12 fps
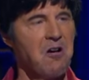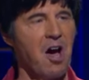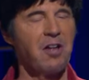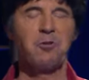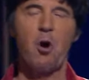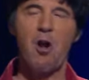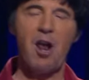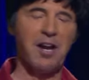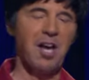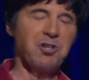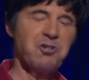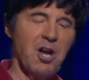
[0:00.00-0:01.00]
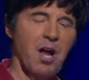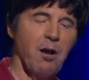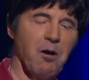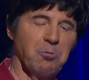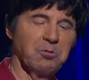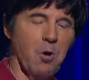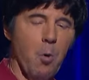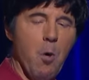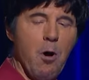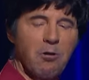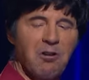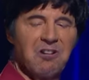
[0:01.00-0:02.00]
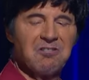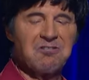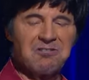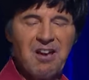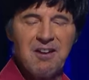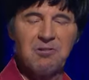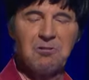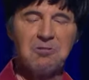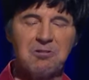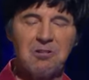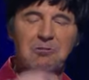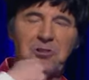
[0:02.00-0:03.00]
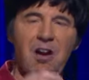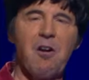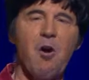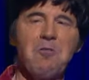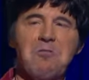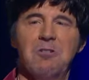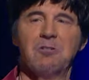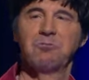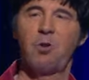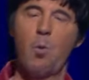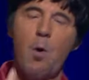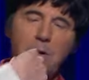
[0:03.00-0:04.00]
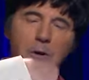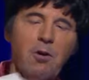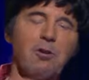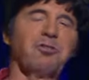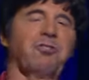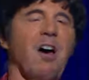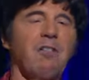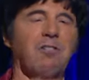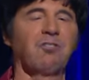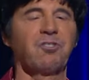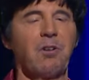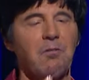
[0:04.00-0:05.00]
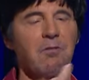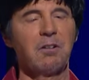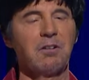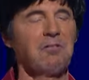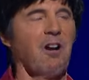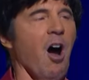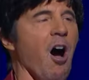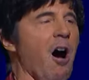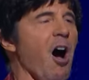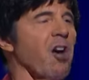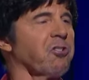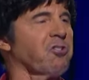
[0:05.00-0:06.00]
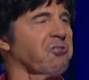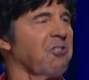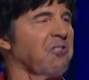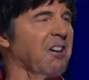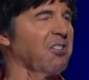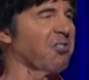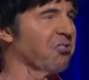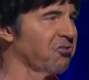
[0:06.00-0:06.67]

I don't like a jello with the walnut inside. You eat the jello, the walnut goes down, gets stuck right in your hot esophagus.